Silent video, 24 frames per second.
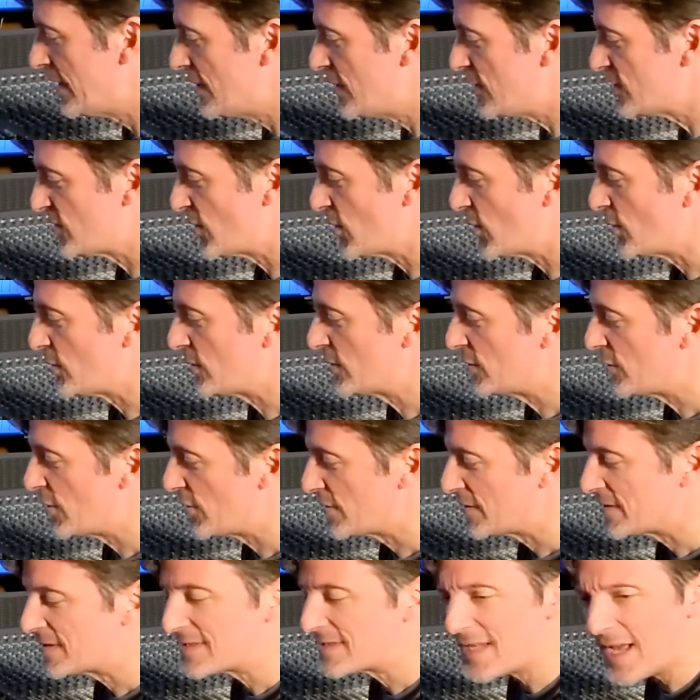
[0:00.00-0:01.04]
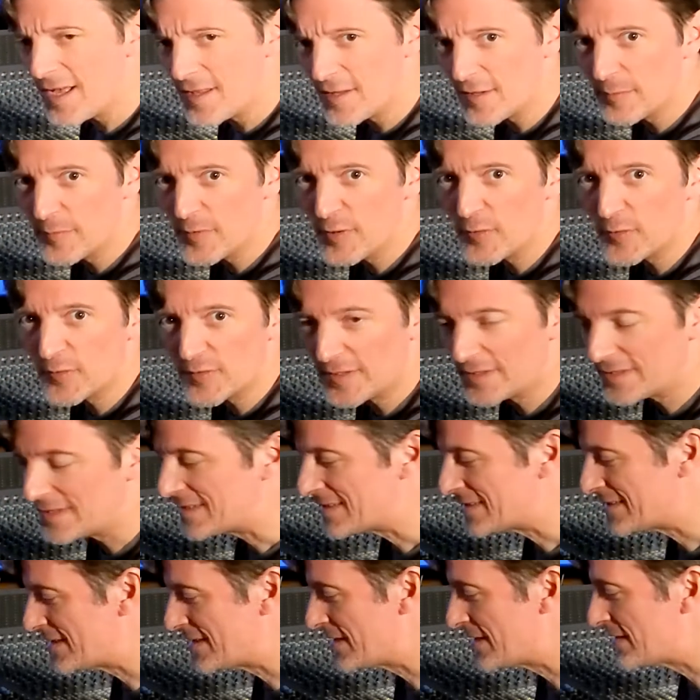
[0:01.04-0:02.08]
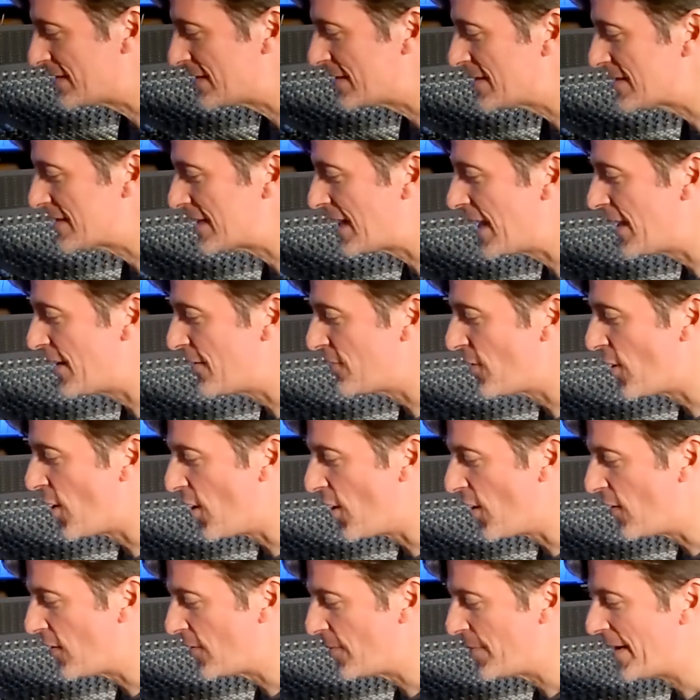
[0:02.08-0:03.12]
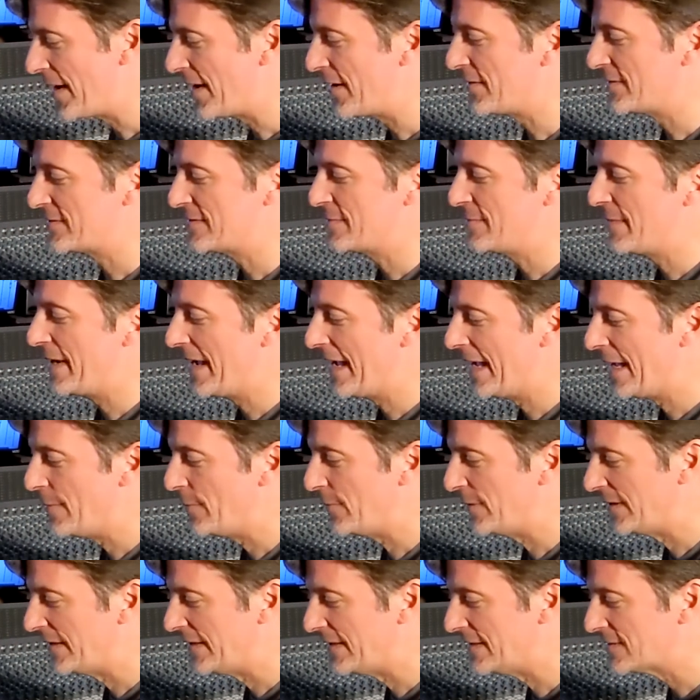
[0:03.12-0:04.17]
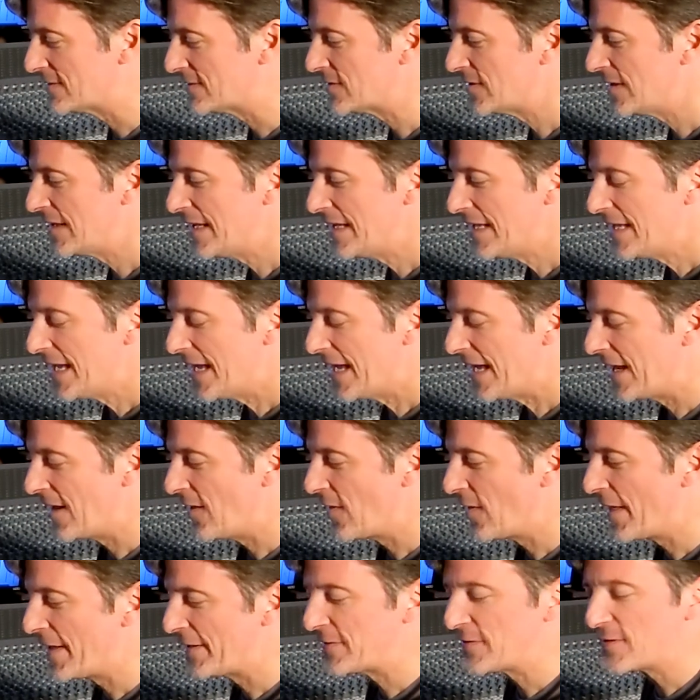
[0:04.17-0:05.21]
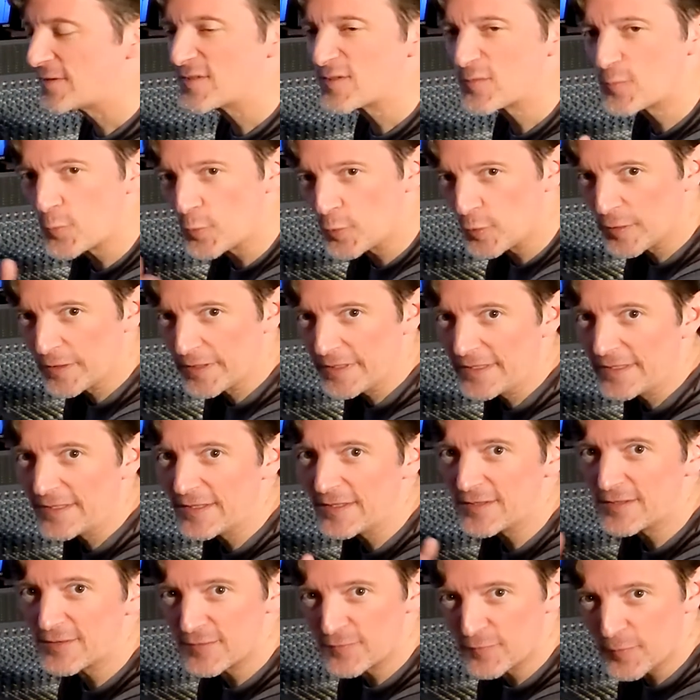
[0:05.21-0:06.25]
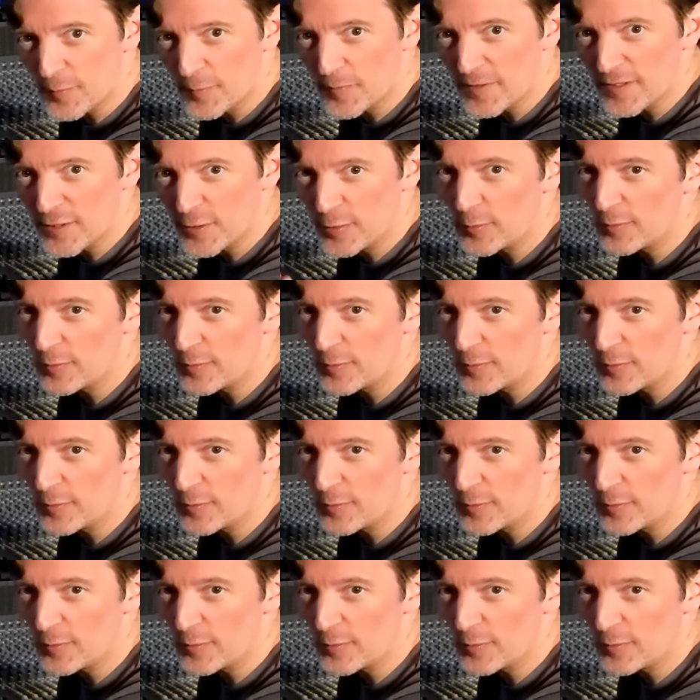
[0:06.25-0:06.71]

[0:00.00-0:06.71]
So, the style of music this is, it's kind of all about some ambience, and I like the swirliness from the